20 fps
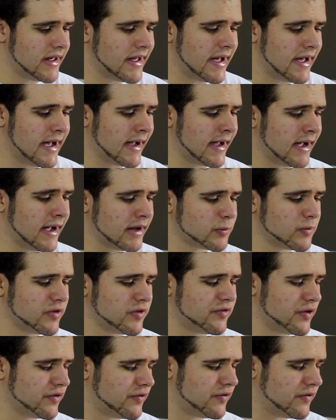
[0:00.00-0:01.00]
Hang out
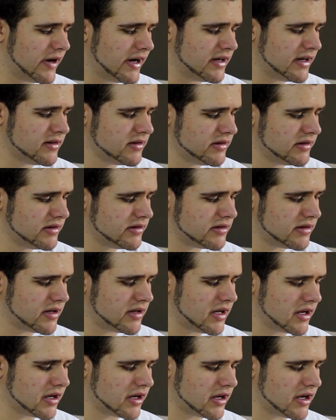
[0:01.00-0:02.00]
with your friends.
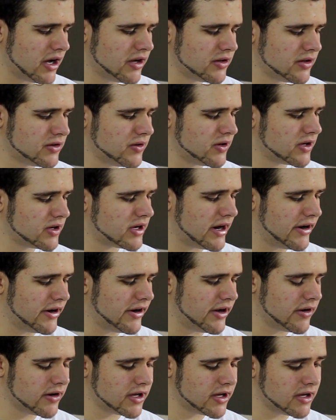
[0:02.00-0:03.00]
Go to a
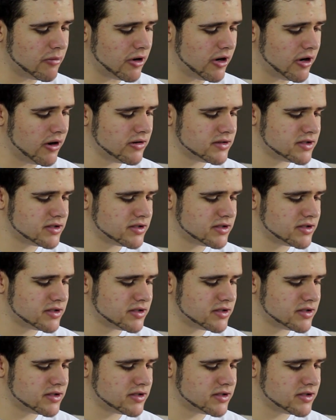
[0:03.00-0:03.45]
karaoke bar.